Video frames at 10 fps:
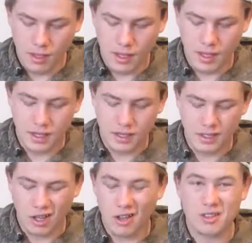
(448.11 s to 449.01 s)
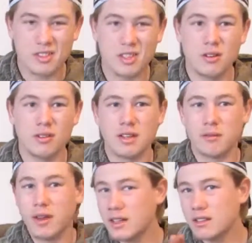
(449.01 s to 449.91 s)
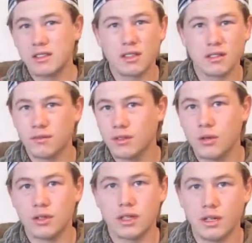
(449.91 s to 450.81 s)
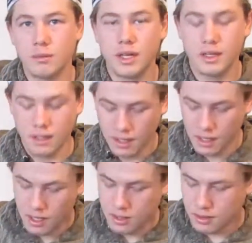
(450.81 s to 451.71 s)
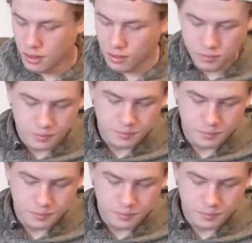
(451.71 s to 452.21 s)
And also the reticle can float a little bit, so